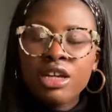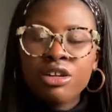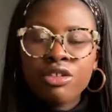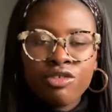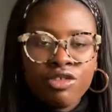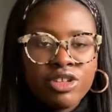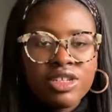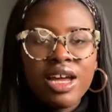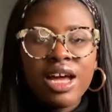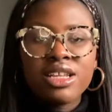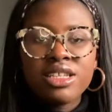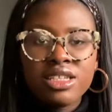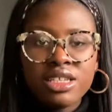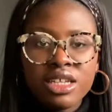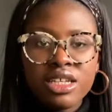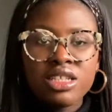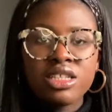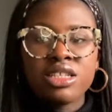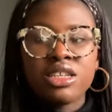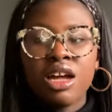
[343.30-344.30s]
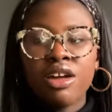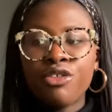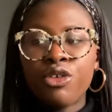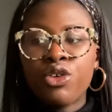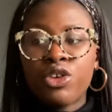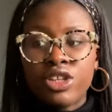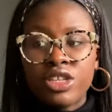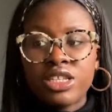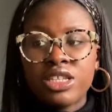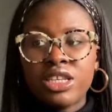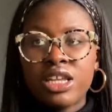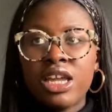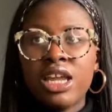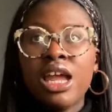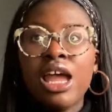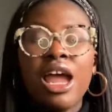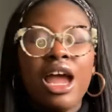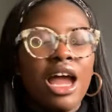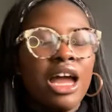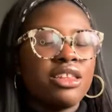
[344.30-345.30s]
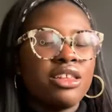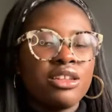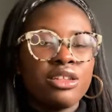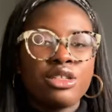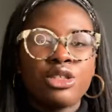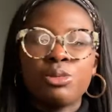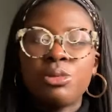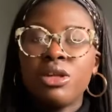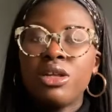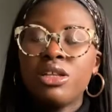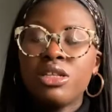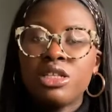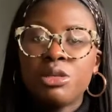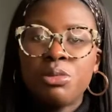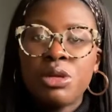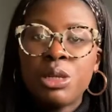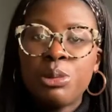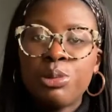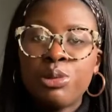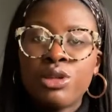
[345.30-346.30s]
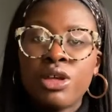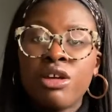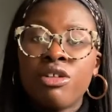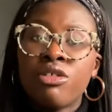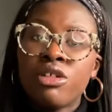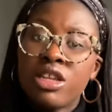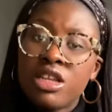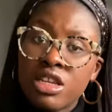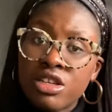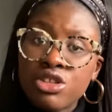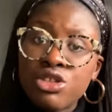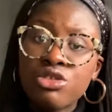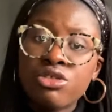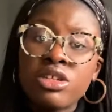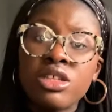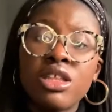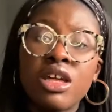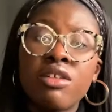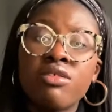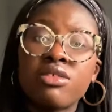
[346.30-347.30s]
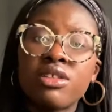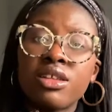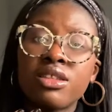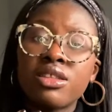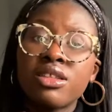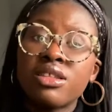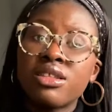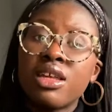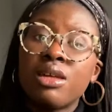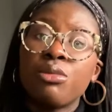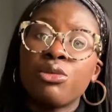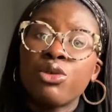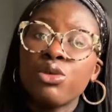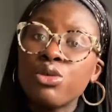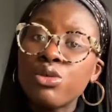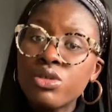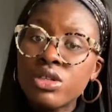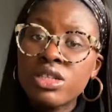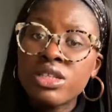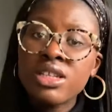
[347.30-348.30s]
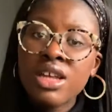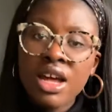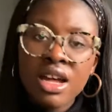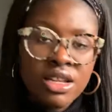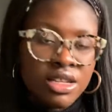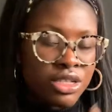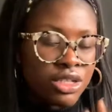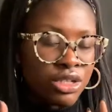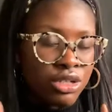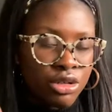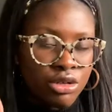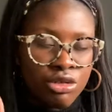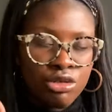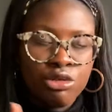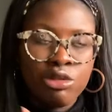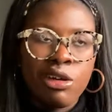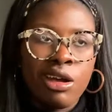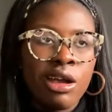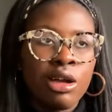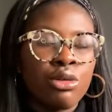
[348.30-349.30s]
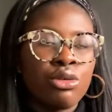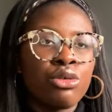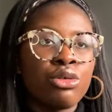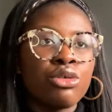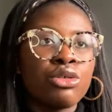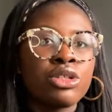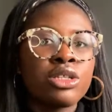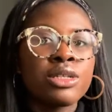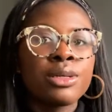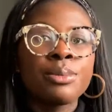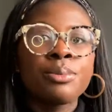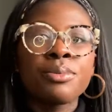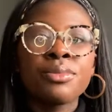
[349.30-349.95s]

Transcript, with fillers: Fantastic stuff, honestly. And then speaking to people that are in an industry that have done the same course as us, great course.